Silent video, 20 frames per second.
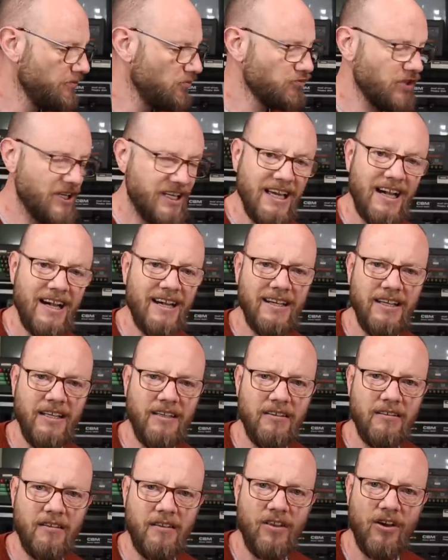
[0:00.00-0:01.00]

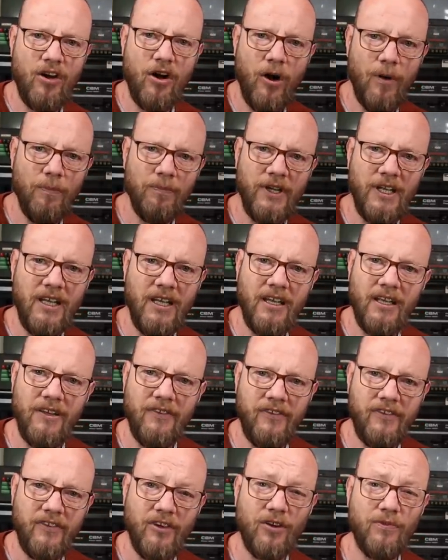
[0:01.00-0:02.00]
regarding the Omni
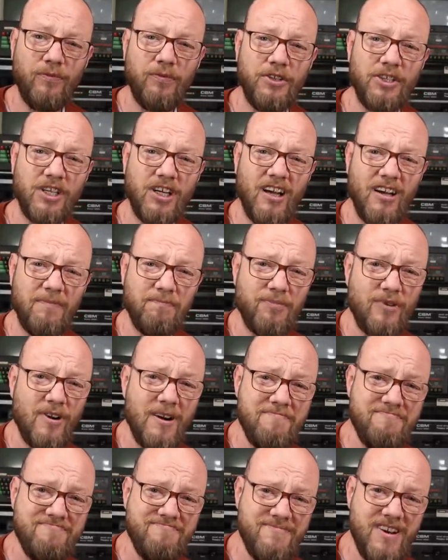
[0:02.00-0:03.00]
itself, which
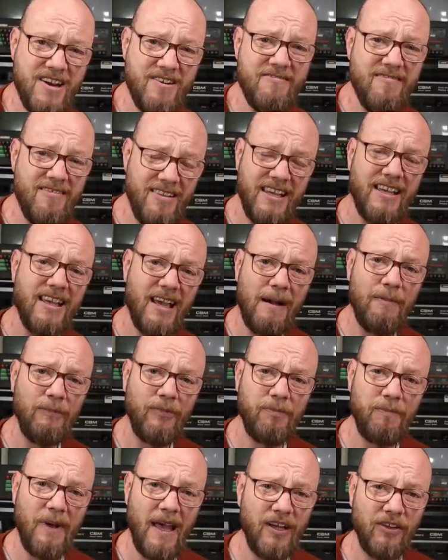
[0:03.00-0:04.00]
primarily
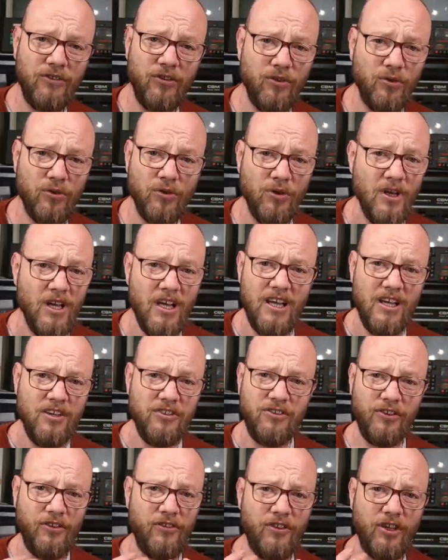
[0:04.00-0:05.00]
comes back to
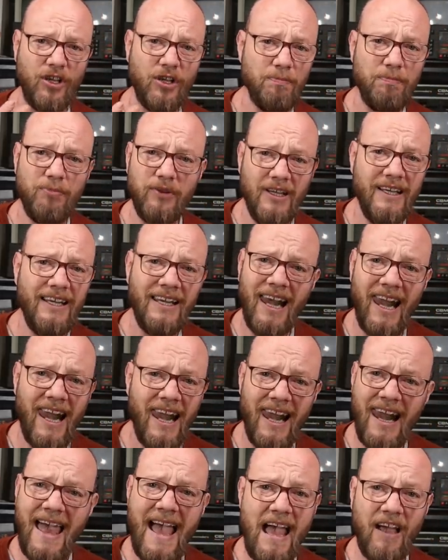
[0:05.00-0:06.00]
just the complete
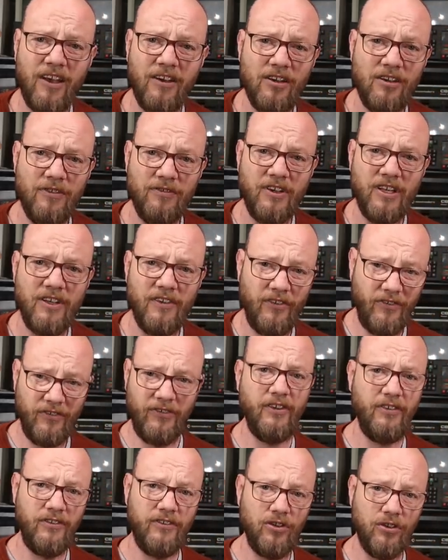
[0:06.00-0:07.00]
lack of
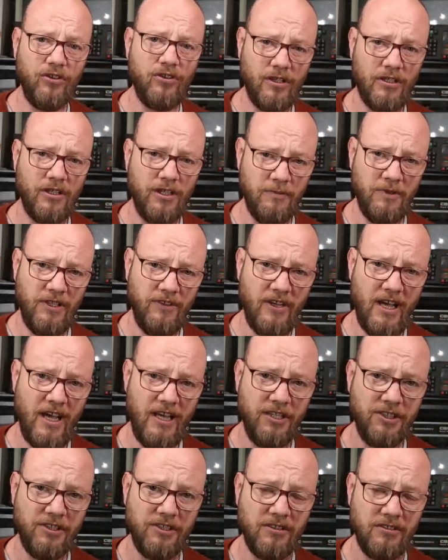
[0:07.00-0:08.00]
consistent
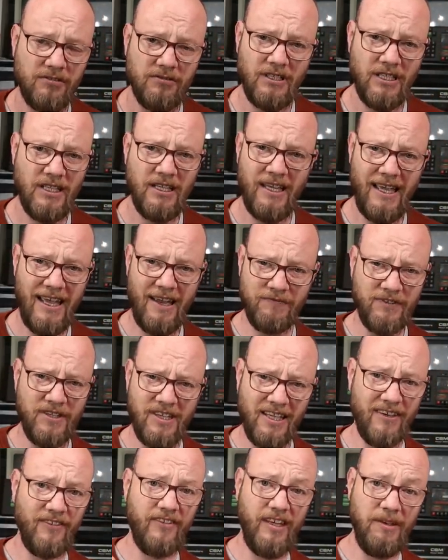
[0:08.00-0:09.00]
documentation.
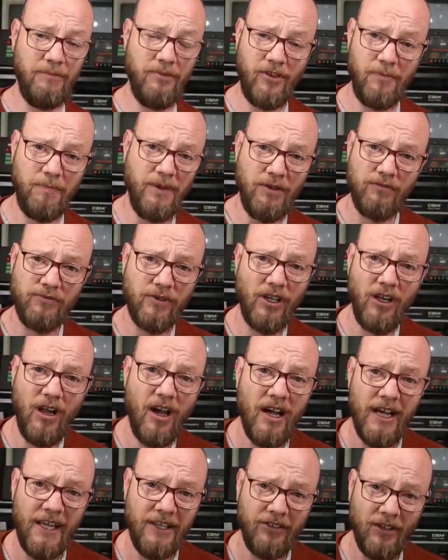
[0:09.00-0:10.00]
Everything seems to be
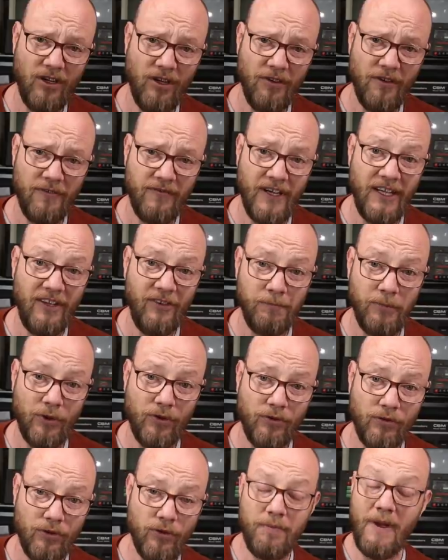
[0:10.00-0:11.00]
reliant on the
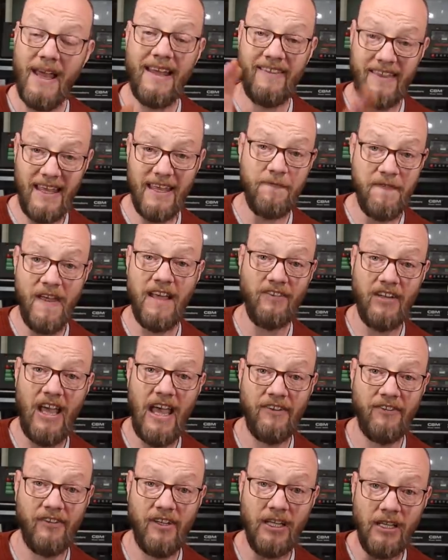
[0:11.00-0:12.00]
Facebook group, and they're
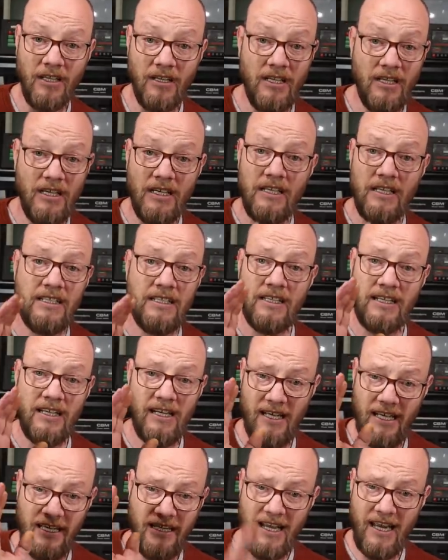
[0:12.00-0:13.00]
fantastic.
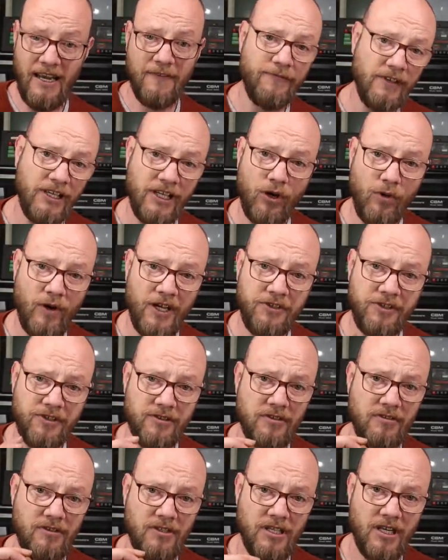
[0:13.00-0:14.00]
And every
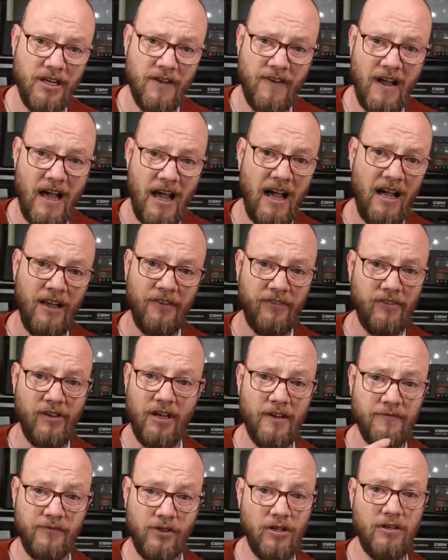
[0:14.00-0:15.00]
question that I've asked,
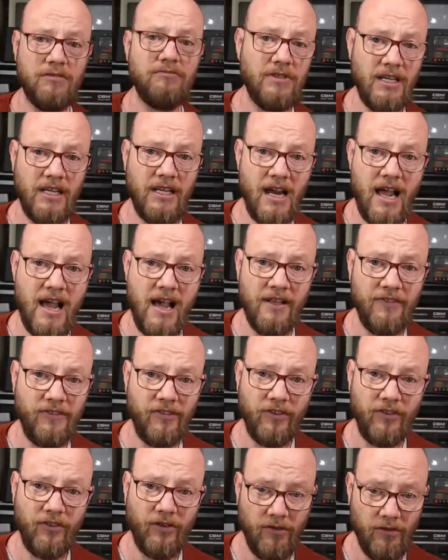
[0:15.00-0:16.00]
I've got an
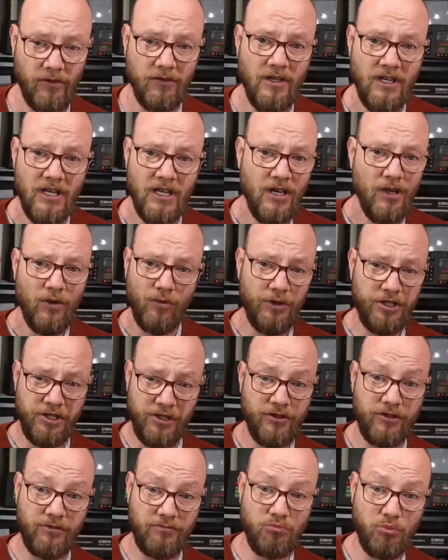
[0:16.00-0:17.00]
answer to,
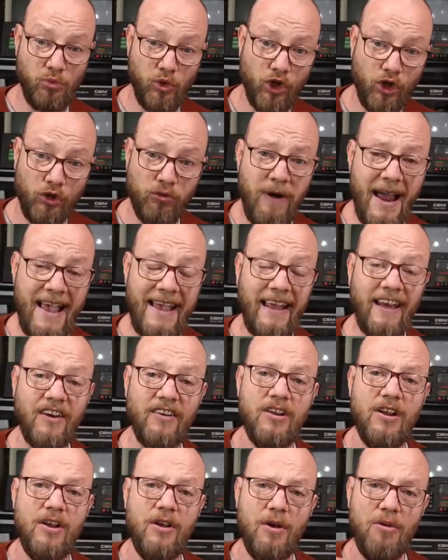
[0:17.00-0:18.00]
which is
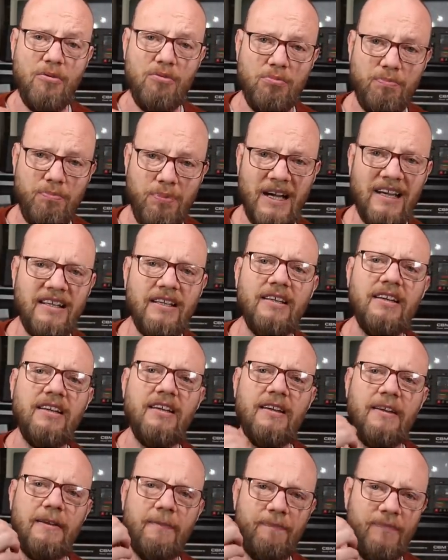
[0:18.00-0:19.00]
great. But
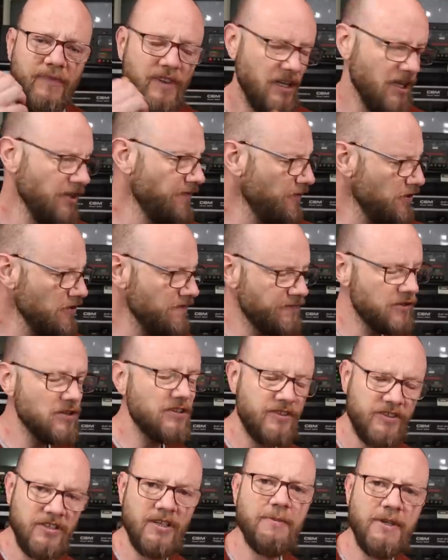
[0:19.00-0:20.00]
if you've
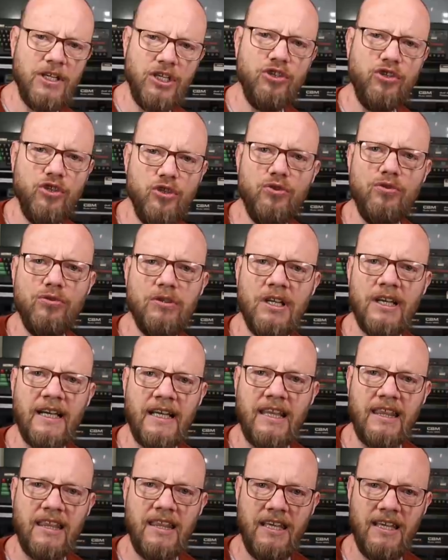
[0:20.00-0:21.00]
got something new
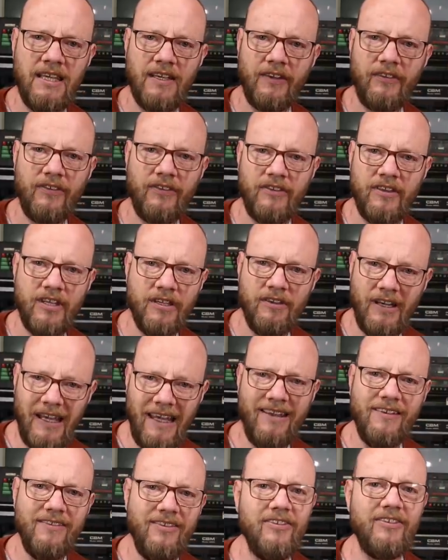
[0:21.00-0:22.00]
like this, there
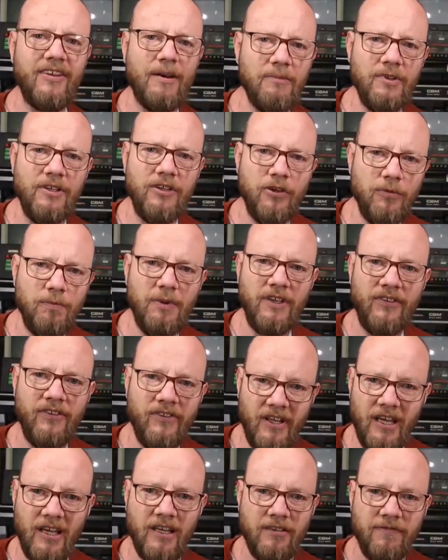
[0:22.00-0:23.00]
is something to be
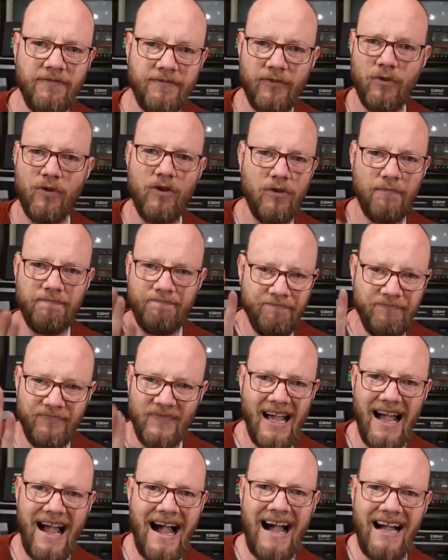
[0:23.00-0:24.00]
said for
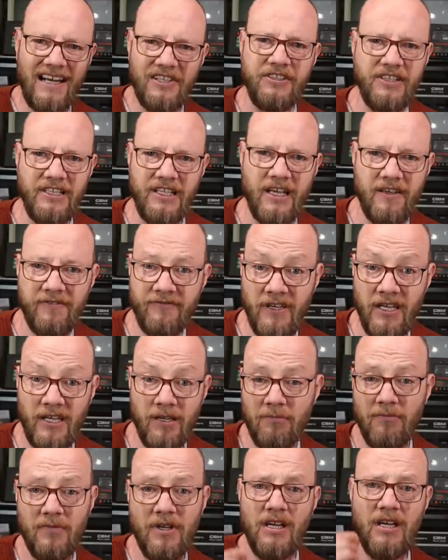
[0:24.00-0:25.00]

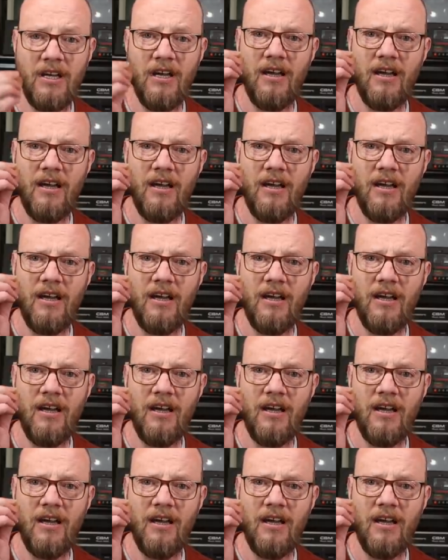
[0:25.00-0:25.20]
RTFM.